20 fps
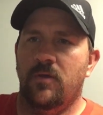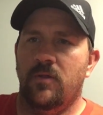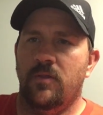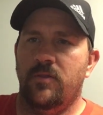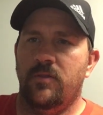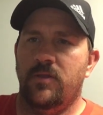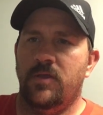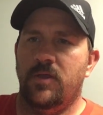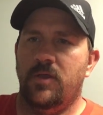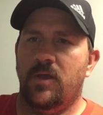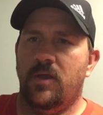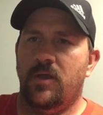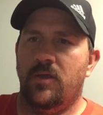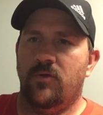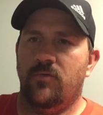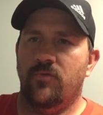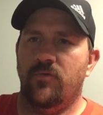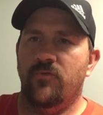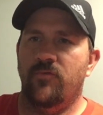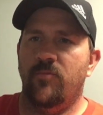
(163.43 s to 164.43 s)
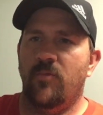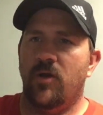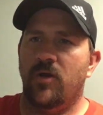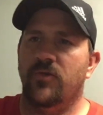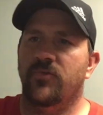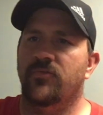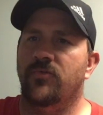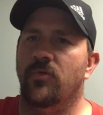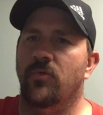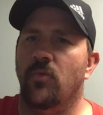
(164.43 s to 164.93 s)
the groove
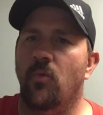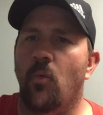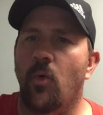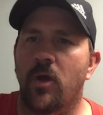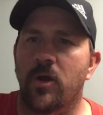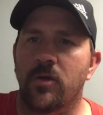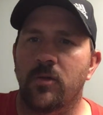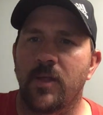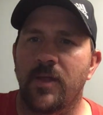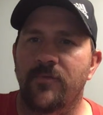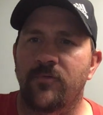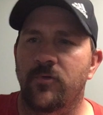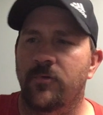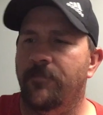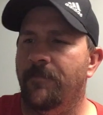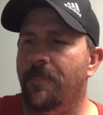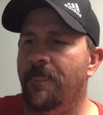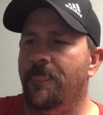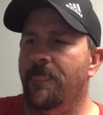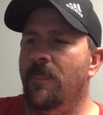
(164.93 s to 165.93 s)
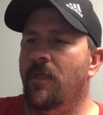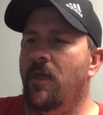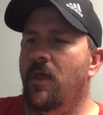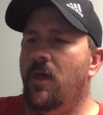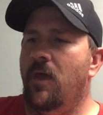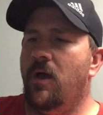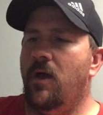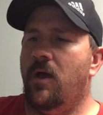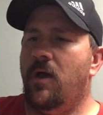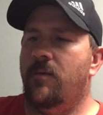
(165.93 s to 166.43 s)
marks to the water level,
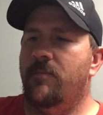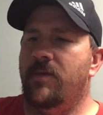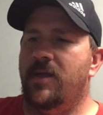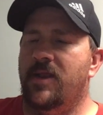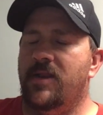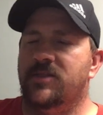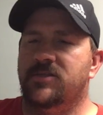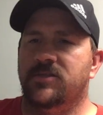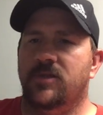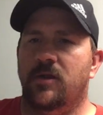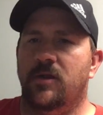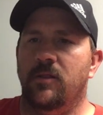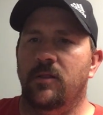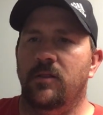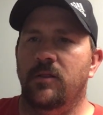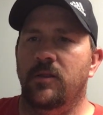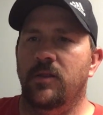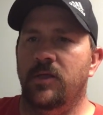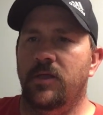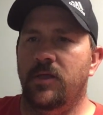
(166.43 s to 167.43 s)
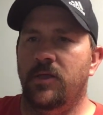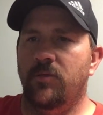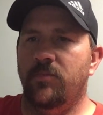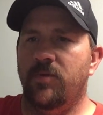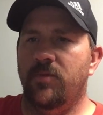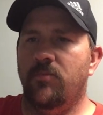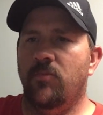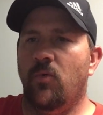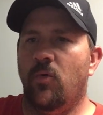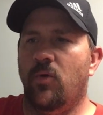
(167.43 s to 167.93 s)
and it's got a little
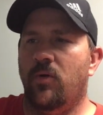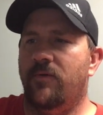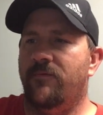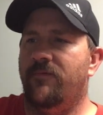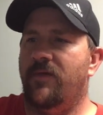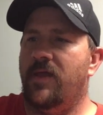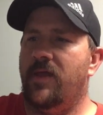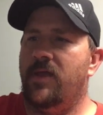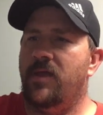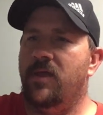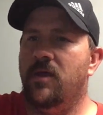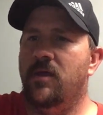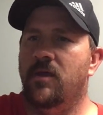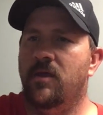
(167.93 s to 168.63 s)
bit more of a